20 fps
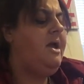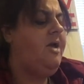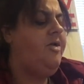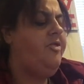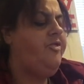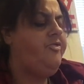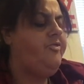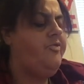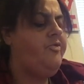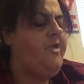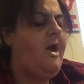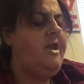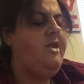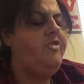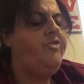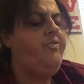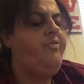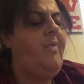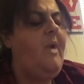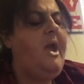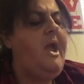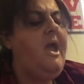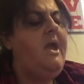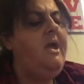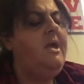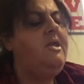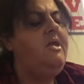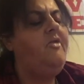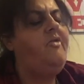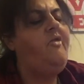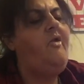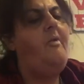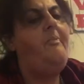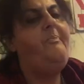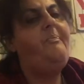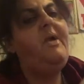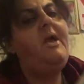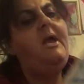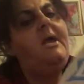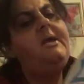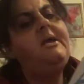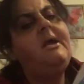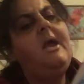Easter's on its way. And these are big